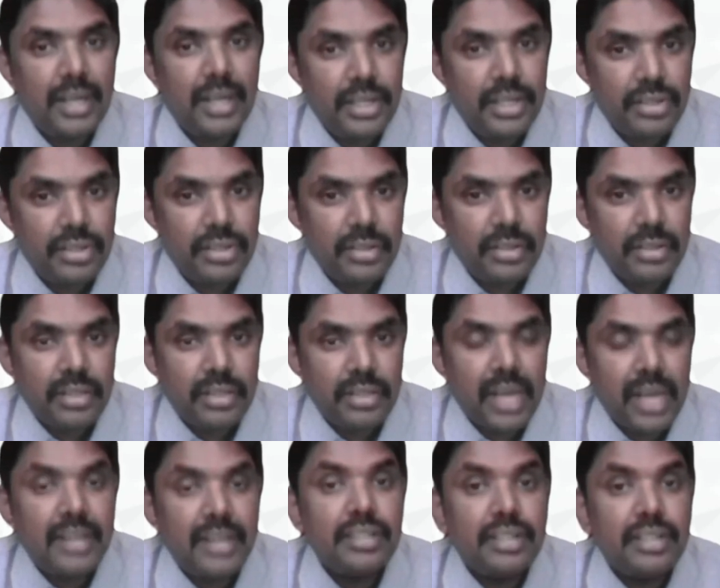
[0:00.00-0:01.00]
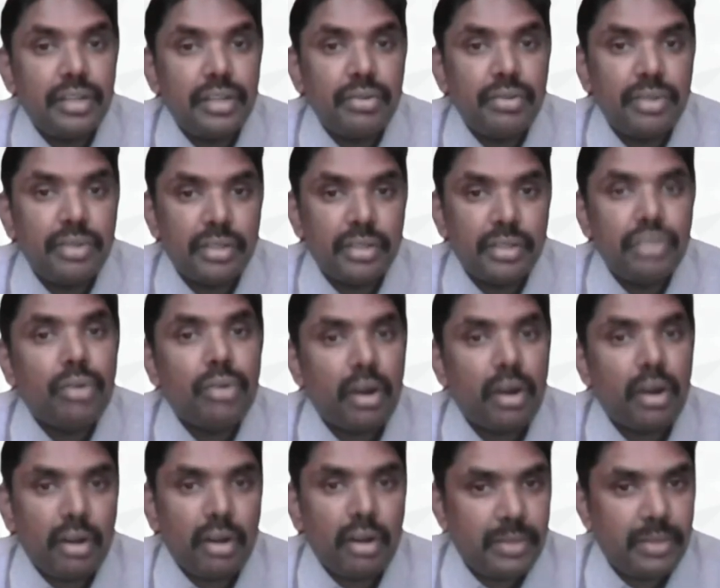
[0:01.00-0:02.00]
clinicians and institutions to
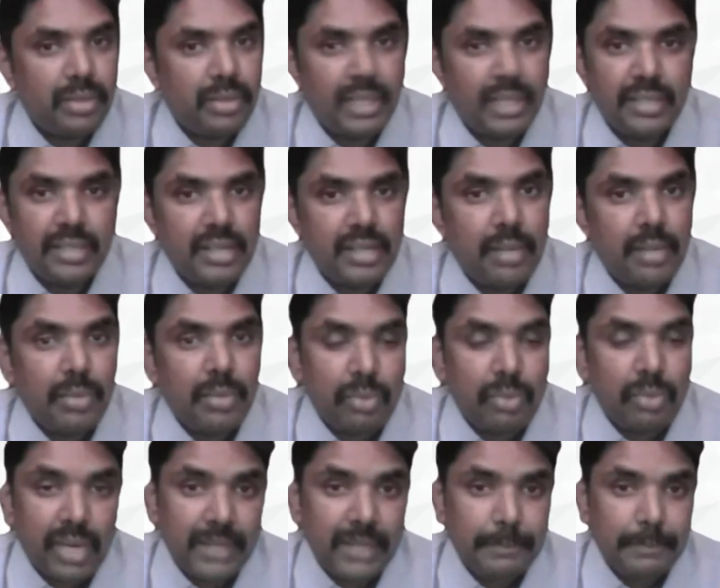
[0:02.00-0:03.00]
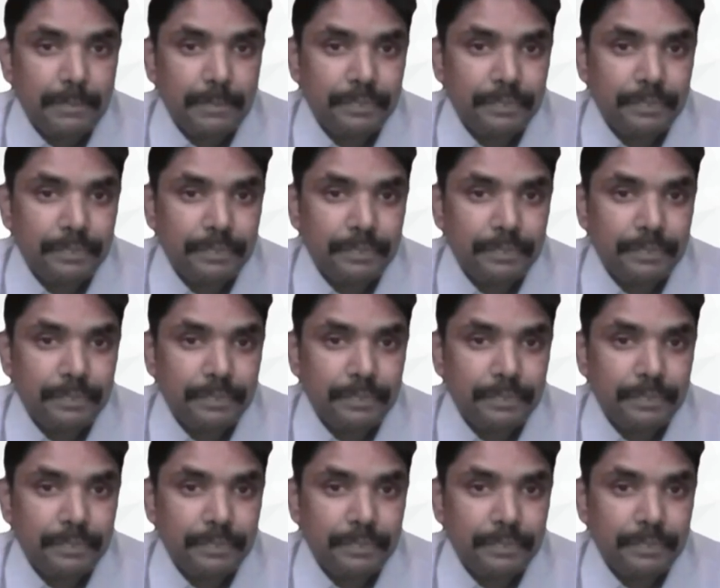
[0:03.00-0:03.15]
adopt. That's number one.